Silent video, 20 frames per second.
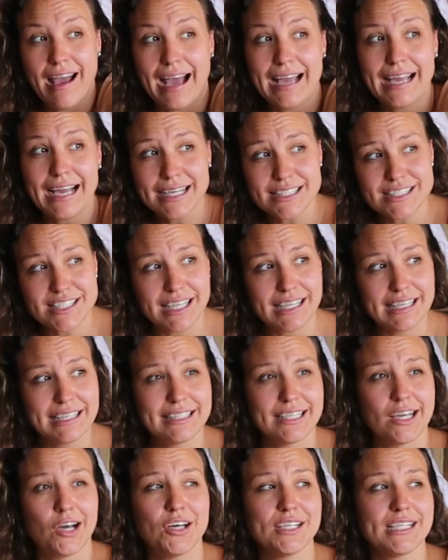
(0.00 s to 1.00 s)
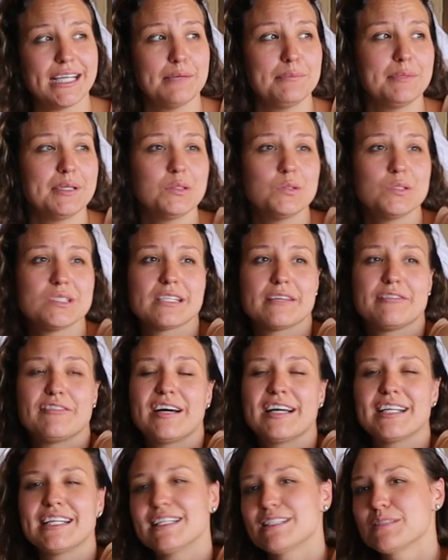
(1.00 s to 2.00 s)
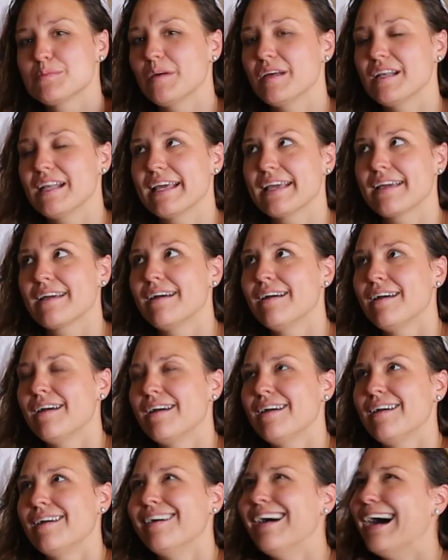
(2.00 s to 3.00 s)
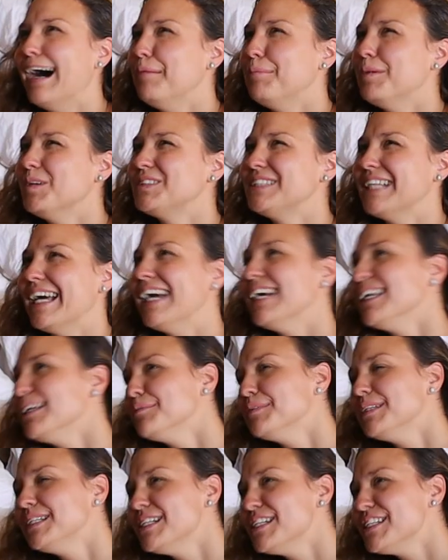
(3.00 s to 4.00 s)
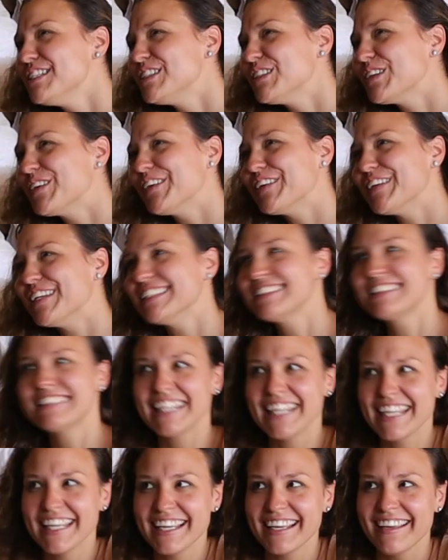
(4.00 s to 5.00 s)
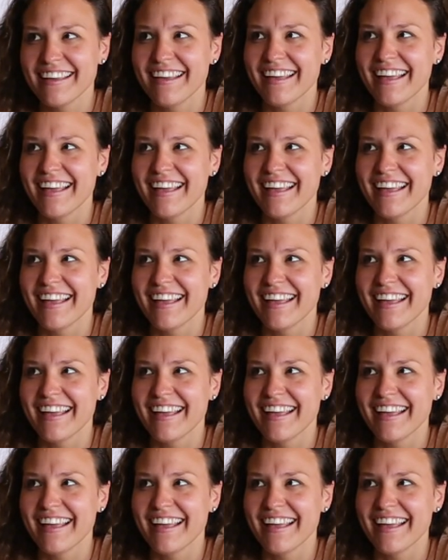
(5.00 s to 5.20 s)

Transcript: the hot air balloon safari is more like about the animals you're gonna see,